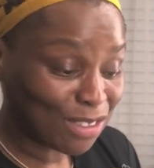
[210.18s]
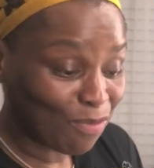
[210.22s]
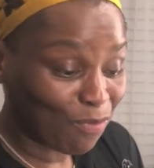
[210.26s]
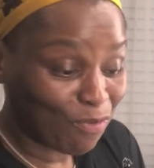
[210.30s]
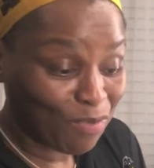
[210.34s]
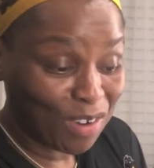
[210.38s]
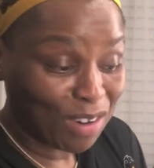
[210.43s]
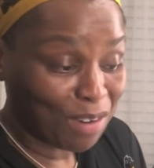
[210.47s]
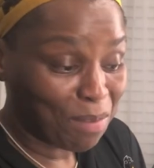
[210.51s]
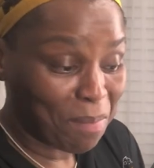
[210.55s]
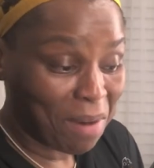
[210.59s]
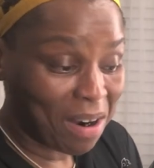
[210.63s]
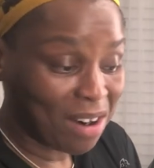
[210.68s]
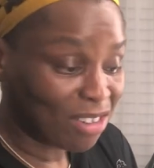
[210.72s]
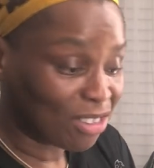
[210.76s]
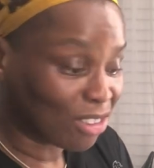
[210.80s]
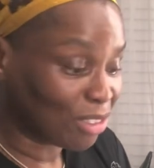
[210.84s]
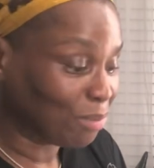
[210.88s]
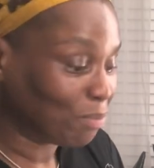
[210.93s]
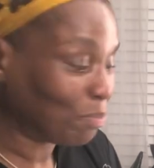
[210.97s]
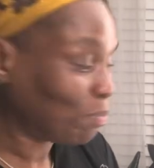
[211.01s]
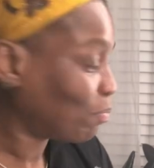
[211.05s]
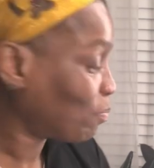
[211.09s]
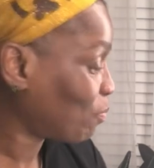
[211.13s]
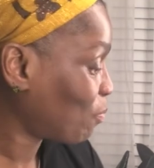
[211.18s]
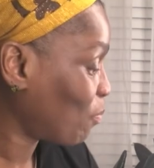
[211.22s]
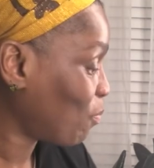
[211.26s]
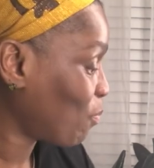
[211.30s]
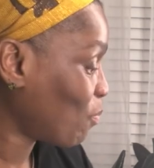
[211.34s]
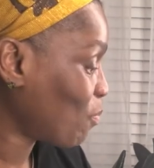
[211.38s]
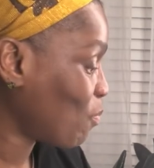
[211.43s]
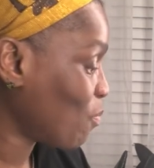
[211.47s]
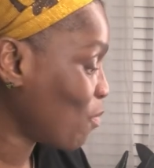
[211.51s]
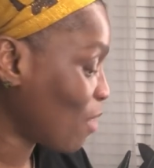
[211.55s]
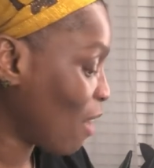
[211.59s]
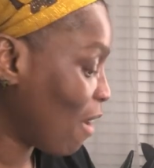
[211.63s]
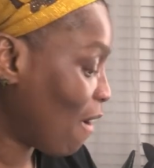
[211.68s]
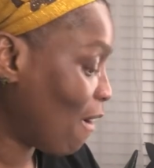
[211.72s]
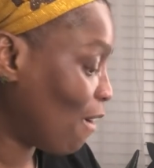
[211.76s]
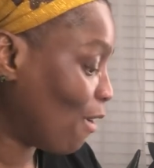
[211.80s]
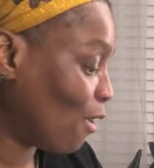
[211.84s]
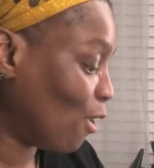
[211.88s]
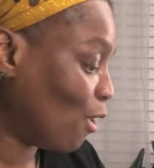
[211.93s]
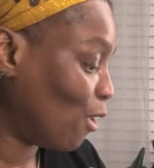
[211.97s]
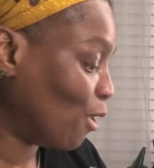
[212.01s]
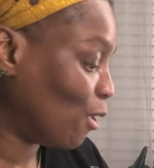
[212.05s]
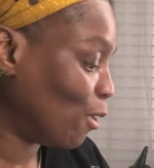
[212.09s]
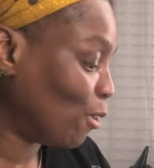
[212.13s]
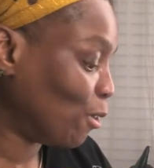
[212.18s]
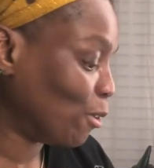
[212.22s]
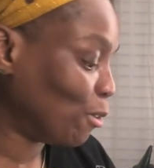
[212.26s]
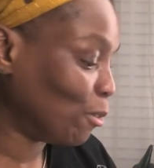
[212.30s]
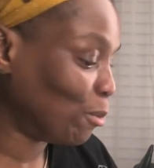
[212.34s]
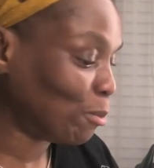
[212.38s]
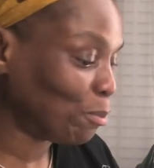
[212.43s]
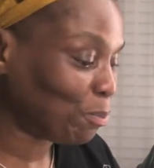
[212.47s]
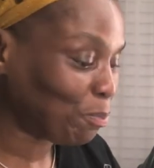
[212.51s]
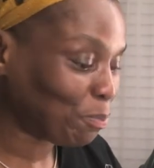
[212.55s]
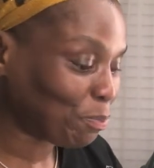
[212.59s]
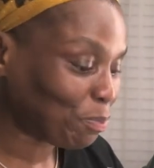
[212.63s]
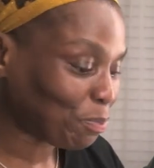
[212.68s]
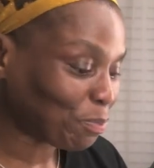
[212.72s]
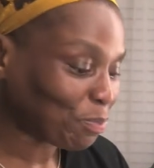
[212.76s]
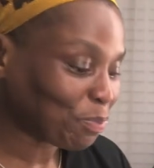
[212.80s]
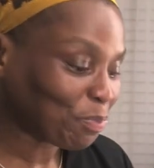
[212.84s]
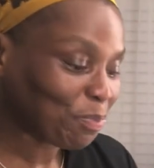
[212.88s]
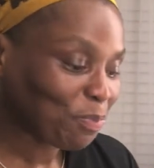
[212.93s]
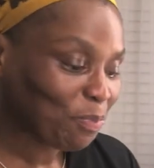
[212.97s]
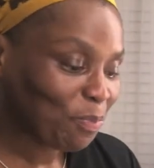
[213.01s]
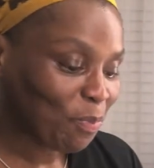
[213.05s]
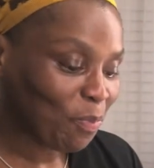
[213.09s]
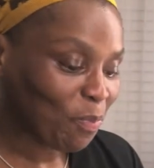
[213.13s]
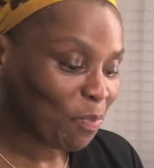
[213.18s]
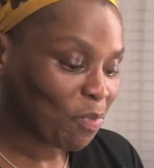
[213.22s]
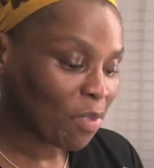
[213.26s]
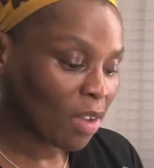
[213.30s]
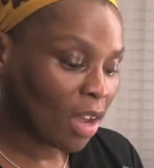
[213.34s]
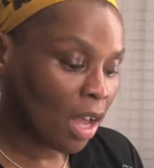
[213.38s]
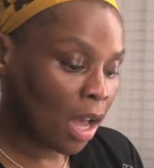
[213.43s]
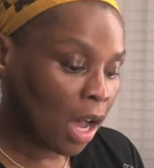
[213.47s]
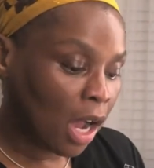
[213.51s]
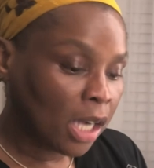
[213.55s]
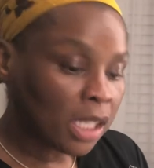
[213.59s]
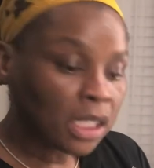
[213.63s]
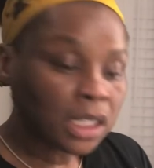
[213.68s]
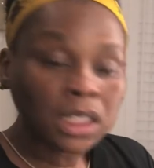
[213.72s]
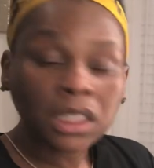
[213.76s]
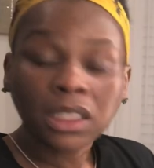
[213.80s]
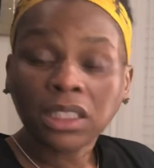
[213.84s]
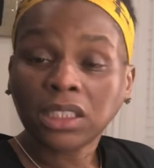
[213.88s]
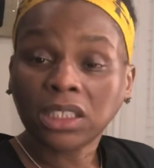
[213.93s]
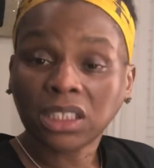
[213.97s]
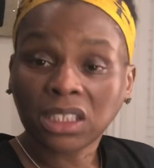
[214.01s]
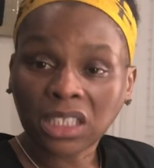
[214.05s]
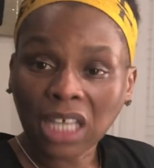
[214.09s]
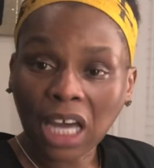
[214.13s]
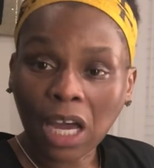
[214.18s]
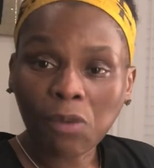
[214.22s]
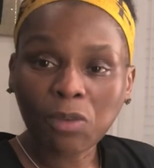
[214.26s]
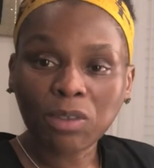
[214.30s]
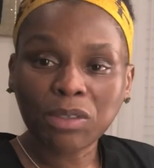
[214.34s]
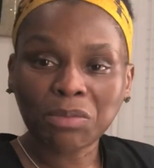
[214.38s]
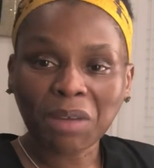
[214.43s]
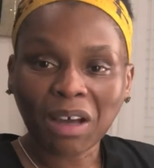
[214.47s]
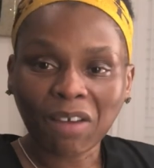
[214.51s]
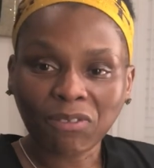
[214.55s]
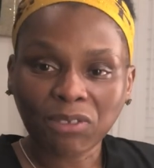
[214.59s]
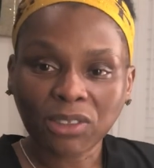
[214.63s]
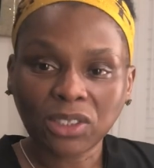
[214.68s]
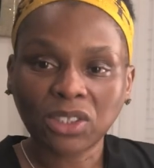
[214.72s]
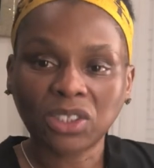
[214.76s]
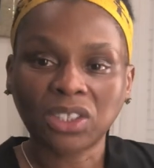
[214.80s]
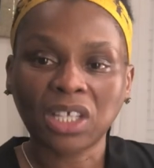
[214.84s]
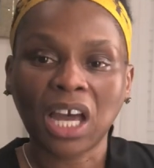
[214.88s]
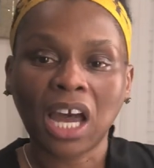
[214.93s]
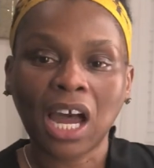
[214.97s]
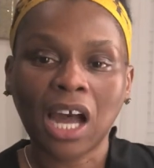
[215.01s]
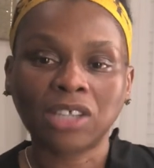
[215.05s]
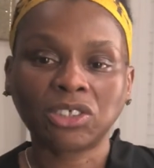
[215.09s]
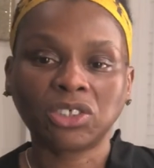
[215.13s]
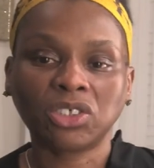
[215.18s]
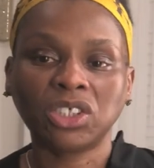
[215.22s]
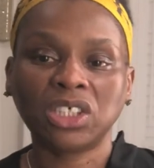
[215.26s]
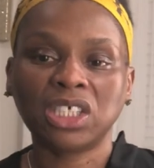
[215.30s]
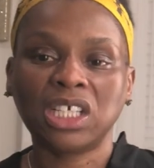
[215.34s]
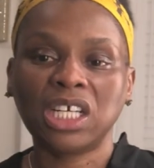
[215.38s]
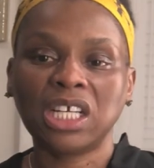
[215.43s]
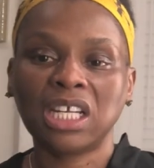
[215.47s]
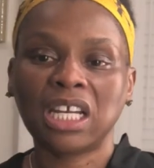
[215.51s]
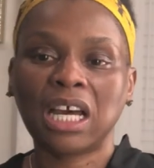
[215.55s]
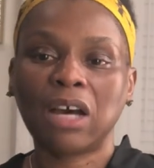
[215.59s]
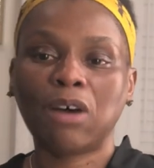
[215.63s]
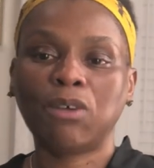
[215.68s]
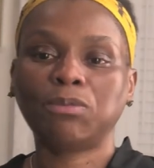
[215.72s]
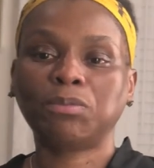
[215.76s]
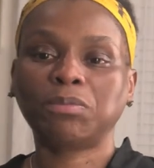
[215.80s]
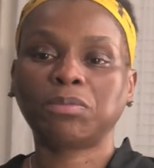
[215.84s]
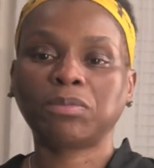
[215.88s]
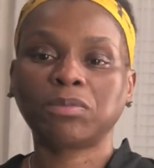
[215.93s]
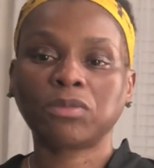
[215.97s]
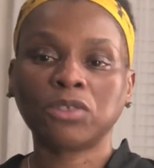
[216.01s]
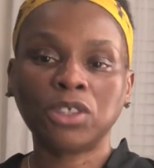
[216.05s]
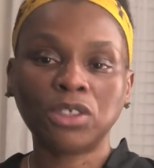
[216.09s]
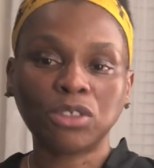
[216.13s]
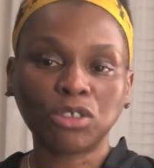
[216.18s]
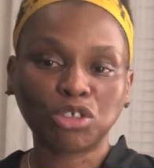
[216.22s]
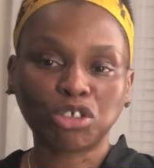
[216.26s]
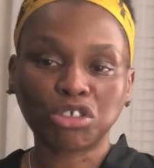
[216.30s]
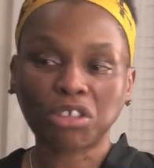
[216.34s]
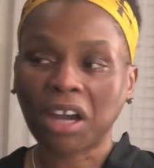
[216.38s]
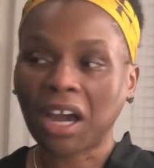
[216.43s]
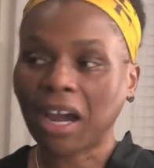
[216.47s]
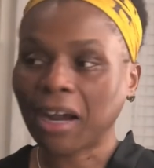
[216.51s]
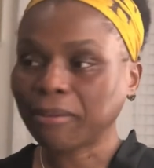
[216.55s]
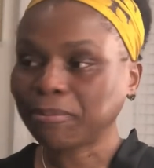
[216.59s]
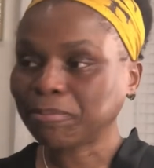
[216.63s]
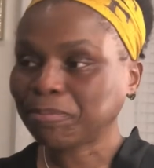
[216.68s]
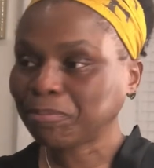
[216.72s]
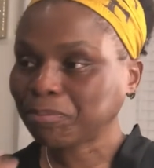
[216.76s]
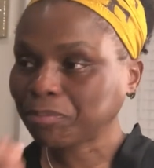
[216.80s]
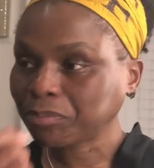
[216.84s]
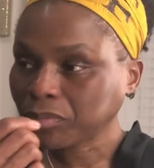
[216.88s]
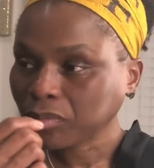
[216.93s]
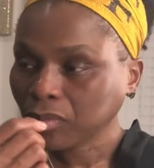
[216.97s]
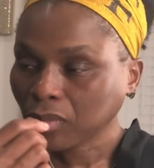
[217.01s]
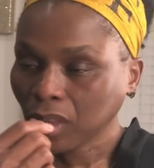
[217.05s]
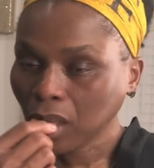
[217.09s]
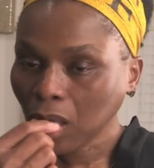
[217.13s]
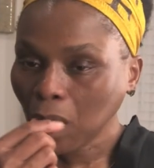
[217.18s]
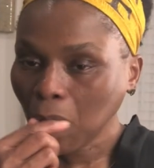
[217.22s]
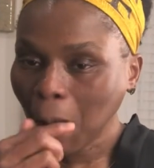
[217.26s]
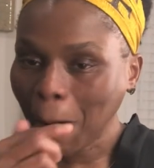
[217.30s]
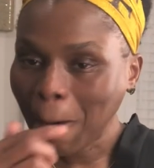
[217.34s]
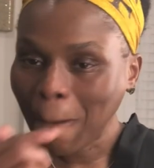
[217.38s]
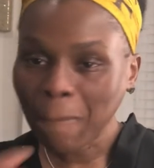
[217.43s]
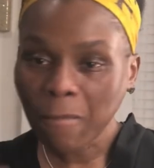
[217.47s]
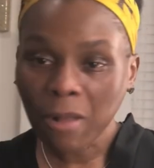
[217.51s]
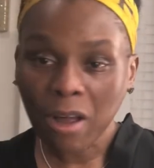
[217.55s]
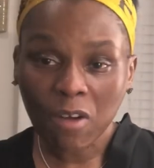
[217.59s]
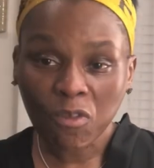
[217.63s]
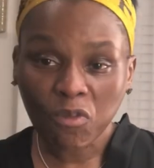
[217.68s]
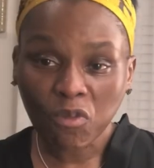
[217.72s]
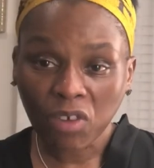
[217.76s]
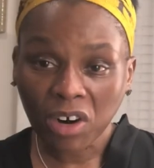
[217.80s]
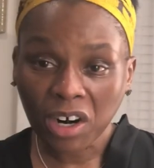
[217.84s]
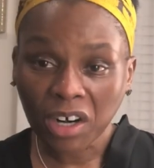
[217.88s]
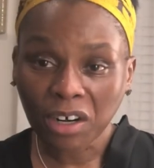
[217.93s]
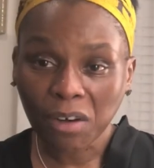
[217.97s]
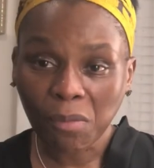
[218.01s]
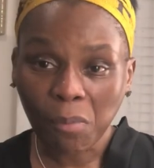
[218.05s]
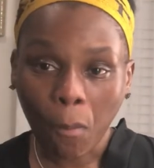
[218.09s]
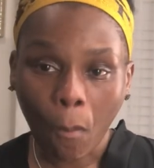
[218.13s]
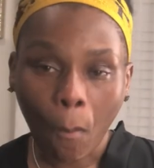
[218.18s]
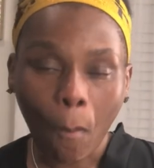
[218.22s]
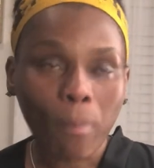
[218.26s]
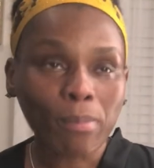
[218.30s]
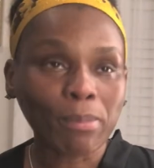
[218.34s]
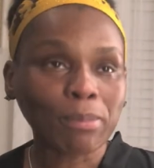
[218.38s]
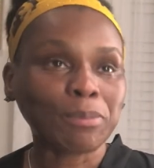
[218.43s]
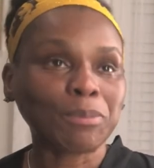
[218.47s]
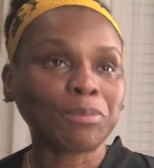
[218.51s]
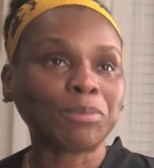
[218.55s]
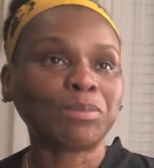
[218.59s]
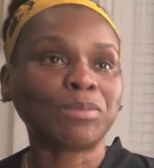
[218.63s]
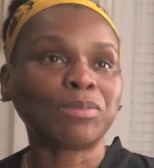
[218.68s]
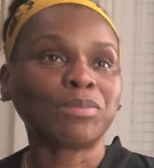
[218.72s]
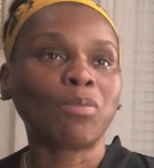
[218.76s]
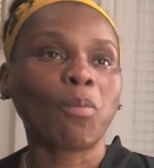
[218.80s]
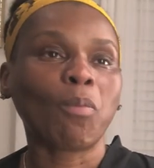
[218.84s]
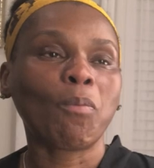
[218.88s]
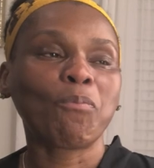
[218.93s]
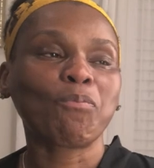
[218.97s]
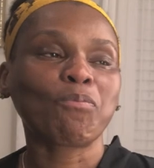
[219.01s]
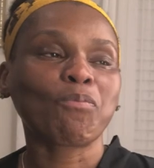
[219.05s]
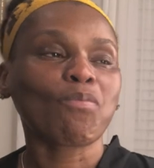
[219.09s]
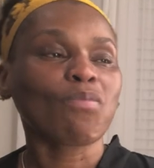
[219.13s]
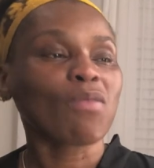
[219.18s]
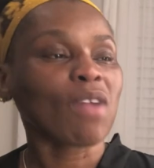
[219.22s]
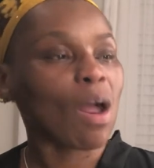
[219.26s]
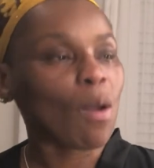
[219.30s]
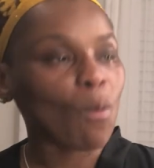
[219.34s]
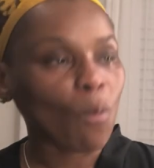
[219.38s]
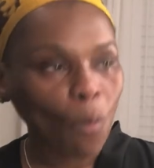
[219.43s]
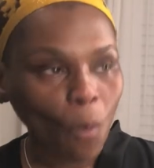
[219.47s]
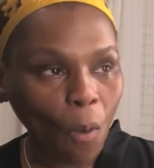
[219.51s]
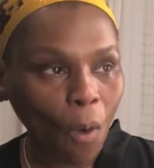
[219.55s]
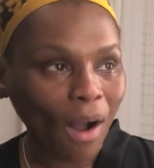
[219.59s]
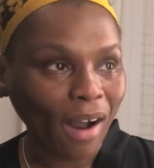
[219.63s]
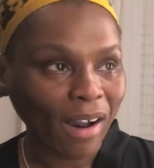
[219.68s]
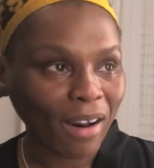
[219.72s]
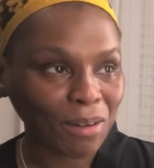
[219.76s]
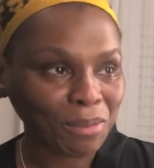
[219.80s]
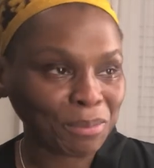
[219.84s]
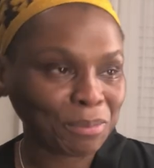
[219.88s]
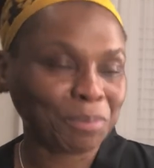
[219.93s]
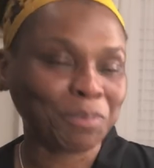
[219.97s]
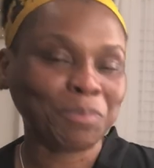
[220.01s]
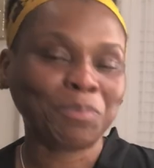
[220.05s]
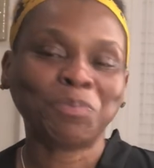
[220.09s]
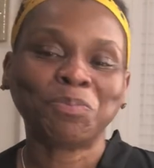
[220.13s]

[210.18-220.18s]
feel amazing. Today was my first day actually getting out on the track and running and walking.